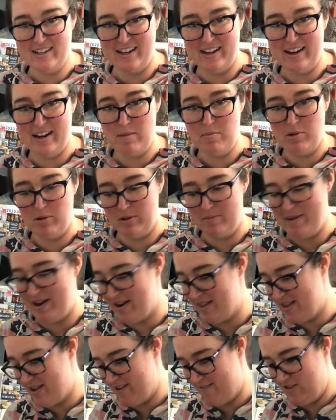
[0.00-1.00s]
I pulled them out of the
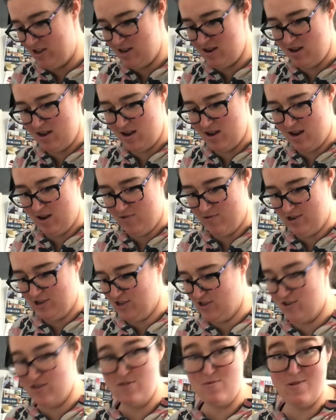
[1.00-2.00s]
oven, and I want to show
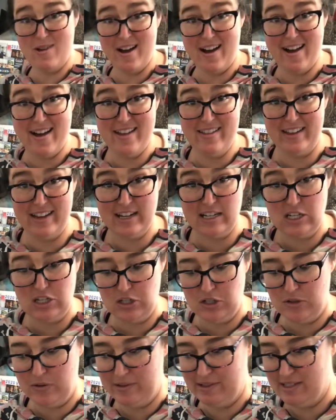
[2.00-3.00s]
you what I like to do.
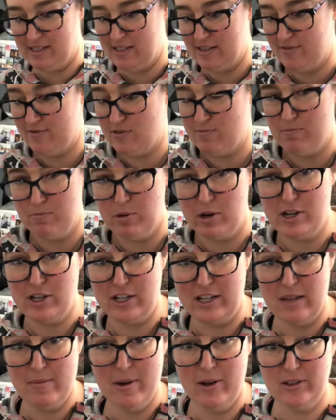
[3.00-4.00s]
Instead of brushing the
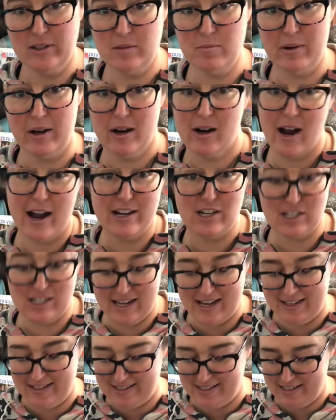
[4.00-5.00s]
melted butter, I just take the
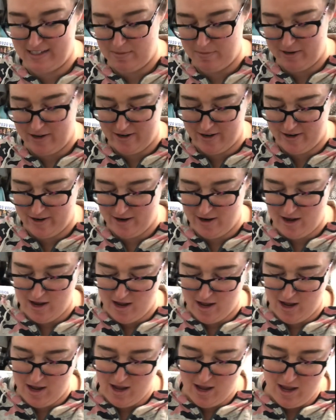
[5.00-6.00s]
stick of butter
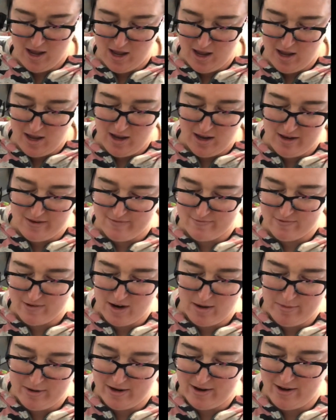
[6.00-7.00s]
and rub it
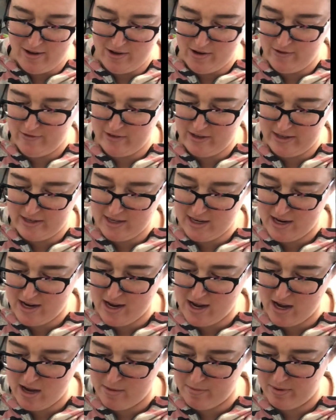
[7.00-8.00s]
all over the
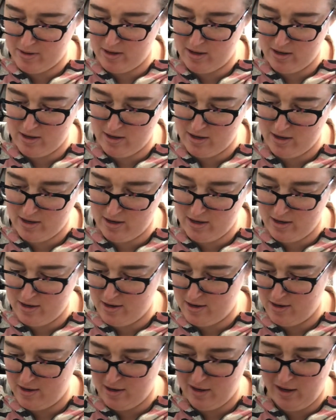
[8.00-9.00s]
top,
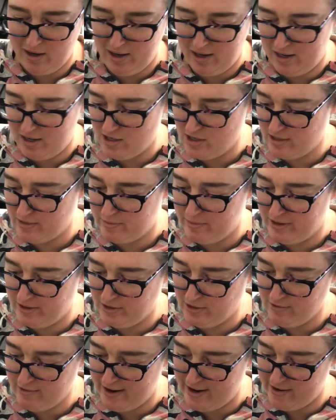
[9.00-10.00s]
and it just melts
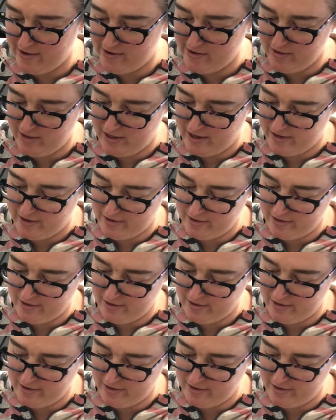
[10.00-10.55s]
right on there.